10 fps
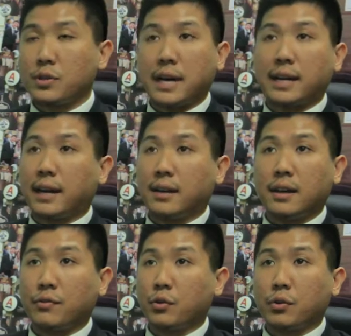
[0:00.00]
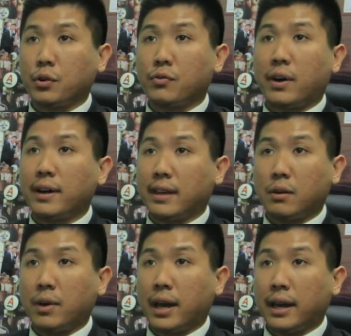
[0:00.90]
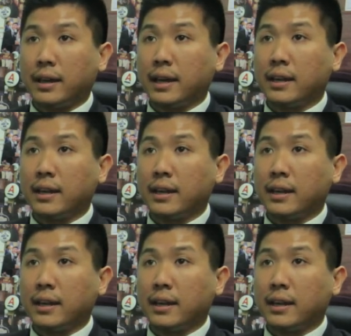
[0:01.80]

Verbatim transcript: you're dedicated enough, you'll, you'll find that way.